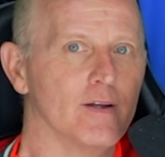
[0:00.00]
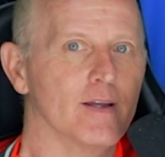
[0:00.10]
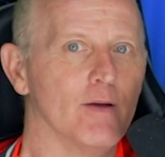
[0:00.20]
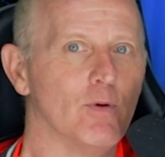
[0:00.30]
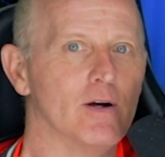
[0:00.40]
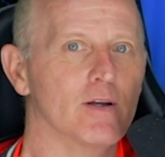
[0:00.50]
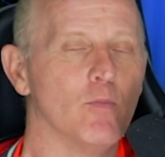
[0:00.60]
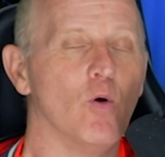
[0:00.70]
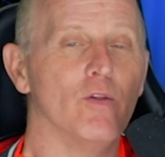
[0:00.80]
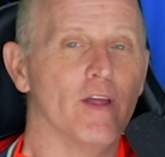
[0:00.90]
Okay, welcome
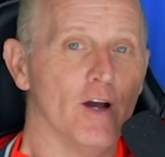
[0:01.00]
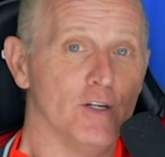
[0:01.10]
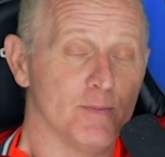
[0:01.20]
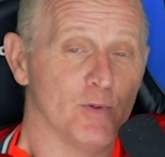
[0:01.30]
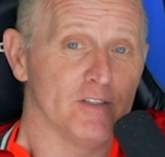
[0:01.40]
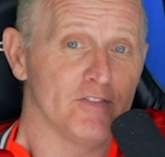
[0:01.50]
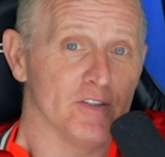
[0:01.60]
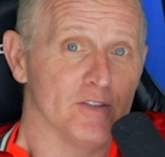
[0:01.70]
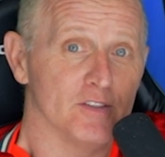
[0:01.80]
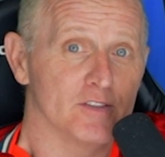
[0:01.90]
all the Augeyboyz
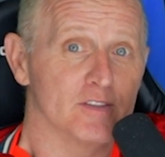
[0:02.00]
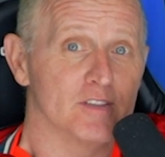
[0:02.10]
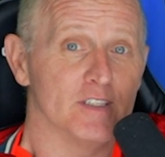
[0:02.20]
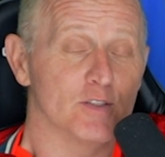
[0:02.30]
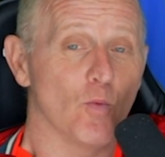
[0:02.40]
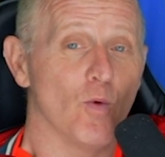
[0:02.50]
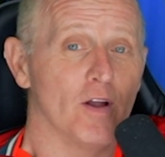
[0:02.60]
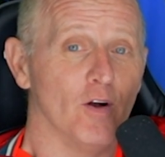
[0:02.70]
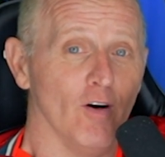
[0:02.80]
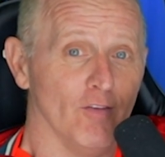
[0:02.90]
viewers to this
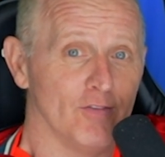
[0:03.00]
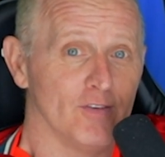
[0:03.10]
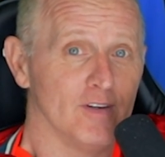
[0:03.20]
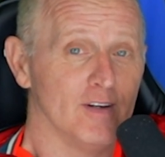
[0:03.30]
one-off